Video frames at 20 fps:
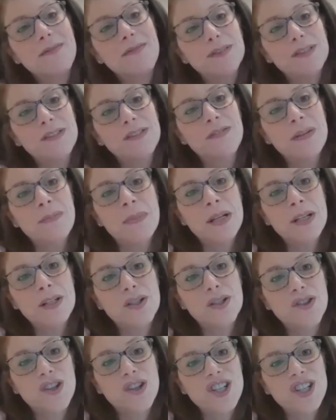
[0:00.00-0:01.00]
levels of
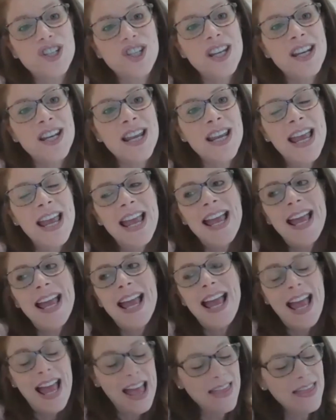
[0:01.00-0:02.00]
administration.
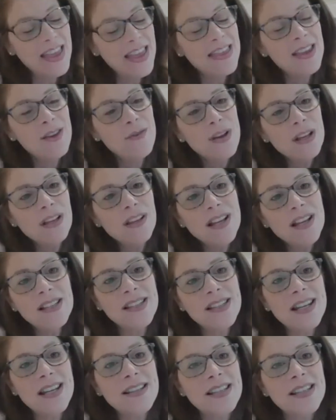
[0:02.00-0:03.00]
And then they
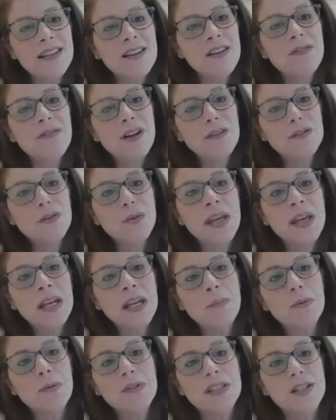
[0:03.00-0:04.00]
realized that it didn't involve doing
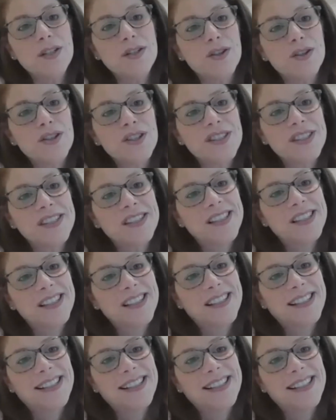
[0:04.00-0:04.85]
any procedures.